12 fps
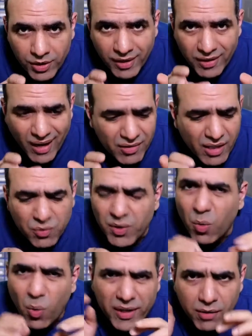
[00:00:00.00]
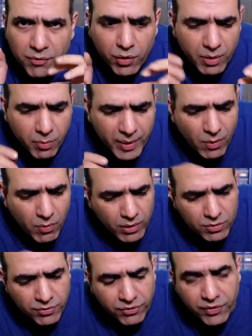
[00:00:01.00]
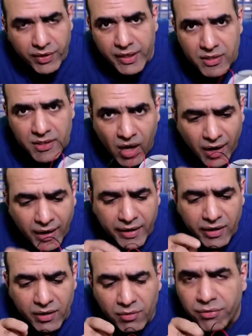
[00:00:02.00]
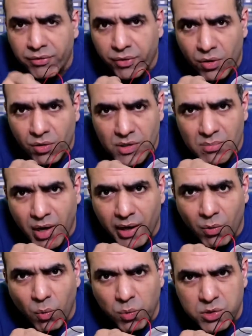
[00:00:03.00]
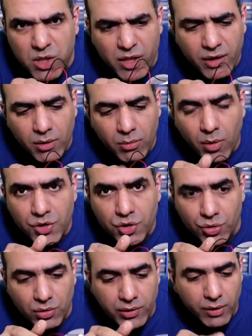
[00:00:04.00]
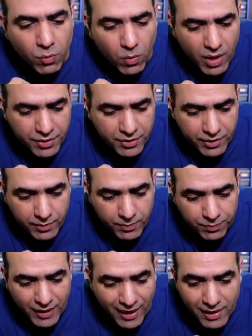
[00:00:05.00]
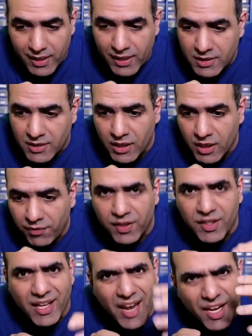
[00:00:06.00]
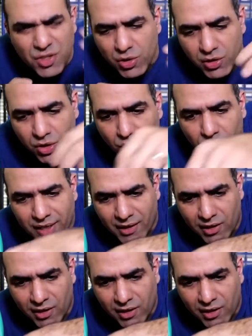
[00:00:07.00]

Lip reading: Okay, now that we are waiting for the big one to freeze, I froze my single module in water and let's see if it can actually go